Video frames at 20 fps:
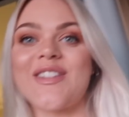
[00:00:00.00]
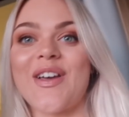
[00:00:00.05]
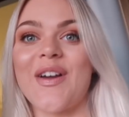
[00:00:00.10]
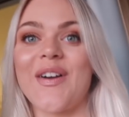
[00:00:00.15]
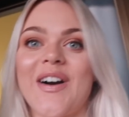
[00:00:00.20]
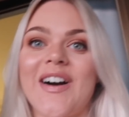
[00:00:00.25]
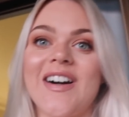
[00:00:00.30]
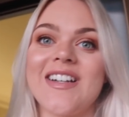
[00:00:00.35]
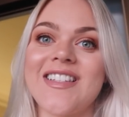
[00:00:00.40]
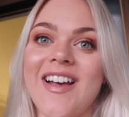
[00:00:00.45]
So
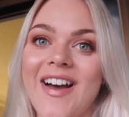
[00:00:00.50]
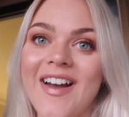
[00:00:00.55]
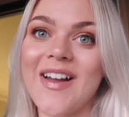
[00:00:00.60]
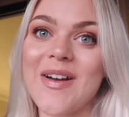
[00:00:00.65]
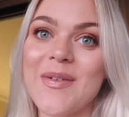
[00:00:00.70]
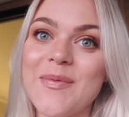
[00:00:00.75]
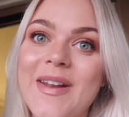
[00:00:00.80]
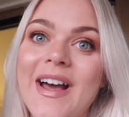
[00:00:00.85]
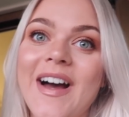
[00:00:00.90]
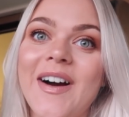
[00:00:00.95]
guys, I
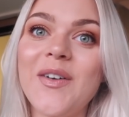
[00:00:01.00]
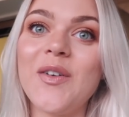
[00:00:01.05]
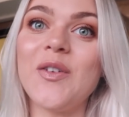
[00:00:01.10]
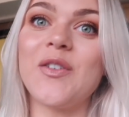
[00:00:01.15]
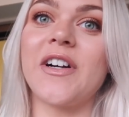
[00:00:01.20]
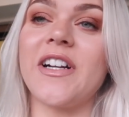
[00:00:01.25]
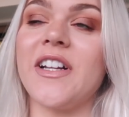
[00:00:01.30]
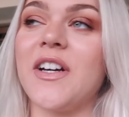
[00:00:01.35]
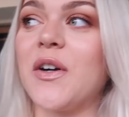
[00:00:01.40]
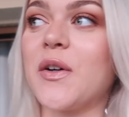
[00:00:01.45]
am now all
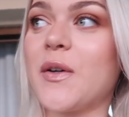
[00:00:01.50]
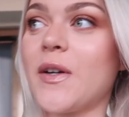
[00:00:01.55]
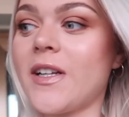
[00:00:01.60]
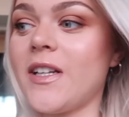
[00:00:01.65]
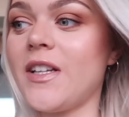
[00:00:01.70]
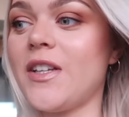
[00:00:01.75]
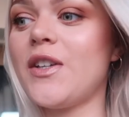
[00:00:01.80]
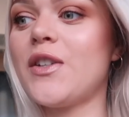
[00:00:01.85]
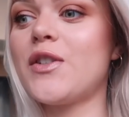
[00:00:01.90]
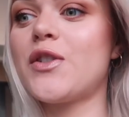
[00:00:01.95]
ready. I'll
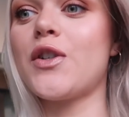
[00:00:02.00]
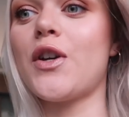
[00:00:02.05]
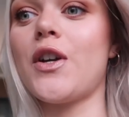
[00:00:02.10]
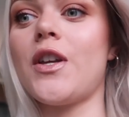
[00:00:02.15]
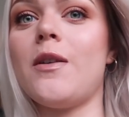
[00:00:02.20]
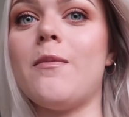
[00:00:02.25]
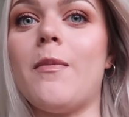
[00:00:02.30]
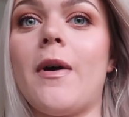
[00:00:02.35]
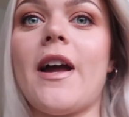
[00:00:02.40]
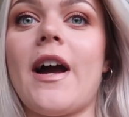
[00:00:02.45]
quickly show
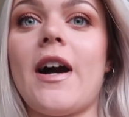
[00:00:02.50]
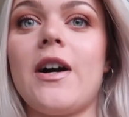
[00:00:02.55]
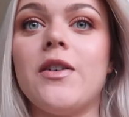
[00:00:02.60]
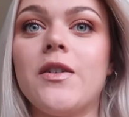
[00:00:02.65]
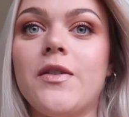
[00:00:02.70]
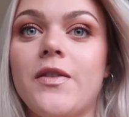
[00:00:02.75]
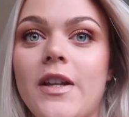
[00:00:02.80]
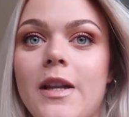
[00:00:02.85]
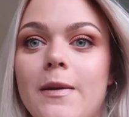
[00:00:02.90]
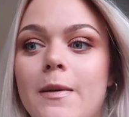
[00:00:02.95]
you my
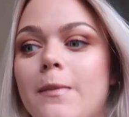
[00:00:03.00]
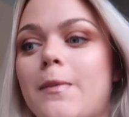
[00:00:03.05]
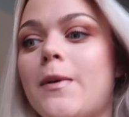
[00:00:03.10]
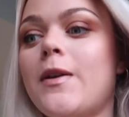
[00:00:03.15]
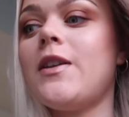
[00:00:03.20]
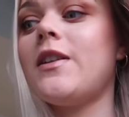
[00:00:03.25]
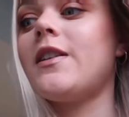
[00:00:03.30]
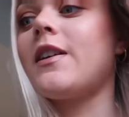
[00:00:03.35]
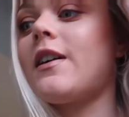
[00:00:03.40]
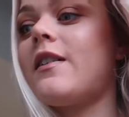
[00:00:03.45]
outfit. Let me
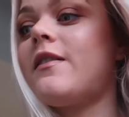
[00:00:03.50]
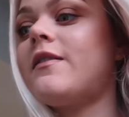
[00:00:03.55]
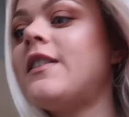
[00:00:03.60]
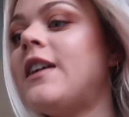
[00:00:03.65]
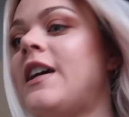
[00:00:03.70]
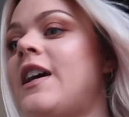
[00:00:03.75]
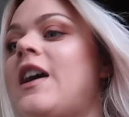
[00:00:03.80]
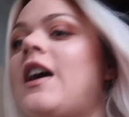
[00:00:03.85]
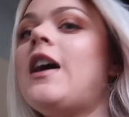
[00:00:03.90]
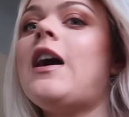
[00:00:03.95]
put you down.
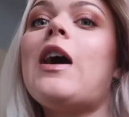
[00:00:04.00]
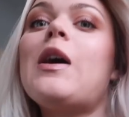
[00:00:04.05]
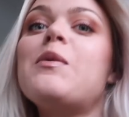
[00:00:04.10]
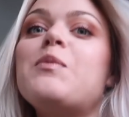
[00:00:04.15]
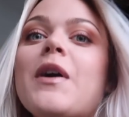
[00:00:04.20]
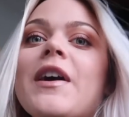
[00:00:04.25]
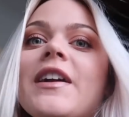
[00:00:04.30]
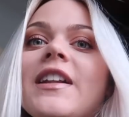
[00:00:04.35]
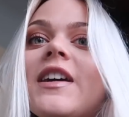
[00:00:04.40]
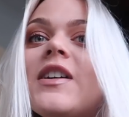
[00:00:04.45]
I'm
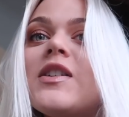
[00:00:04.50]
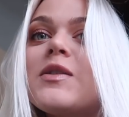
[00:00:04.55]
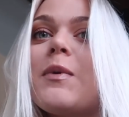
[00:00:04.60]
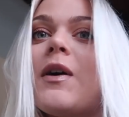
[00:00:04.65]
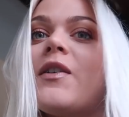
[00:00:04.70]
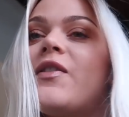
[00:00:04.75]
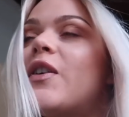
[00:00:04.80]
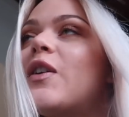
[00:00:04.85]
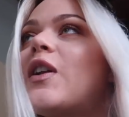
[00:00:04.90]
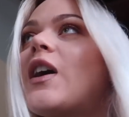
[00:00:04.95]
wearing heels,
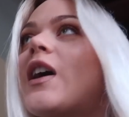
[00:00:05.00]
but I feel